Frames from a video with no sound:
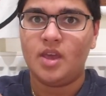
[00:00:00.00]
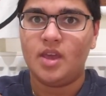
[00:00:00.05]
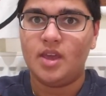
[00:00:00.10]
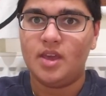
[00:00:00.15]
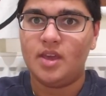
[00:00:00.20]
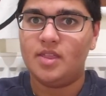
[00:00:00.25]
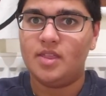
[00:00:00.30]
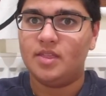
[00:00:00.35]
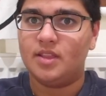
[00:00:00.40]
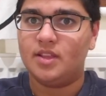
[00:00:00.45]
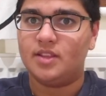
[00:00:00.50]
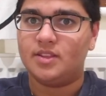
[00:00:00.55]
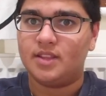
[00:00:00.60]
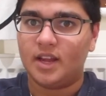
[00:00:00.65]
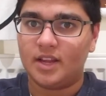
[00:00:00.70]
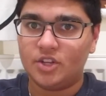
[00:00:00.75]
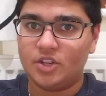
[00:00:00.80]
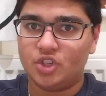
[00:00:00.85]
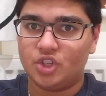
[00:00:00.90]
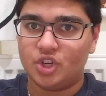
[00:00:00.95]
in the
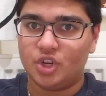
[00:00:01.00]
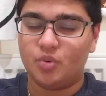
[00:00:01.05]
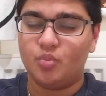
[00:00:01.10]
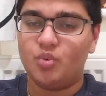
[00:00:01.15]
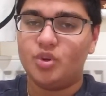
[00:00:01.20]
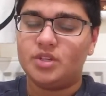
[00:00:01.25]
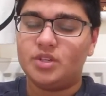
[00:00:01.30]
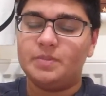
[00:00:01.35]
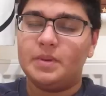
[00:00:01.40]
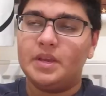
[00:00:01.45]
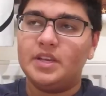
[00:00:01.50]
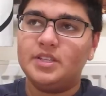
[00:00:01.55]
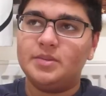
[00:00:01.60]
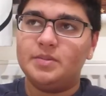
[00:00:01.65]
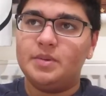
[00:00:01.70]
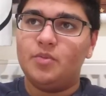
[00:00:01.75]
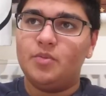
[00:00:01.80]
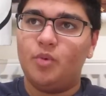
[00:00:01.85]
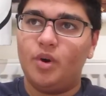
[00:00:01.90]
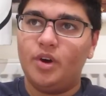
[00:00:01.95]
dungeon, which makes
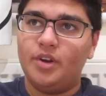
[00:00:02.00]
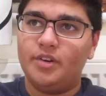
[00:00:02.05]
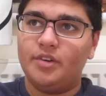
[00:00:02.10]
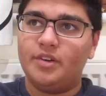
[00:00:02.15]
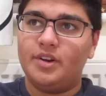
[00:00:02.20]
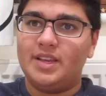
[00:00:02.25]
me wonder,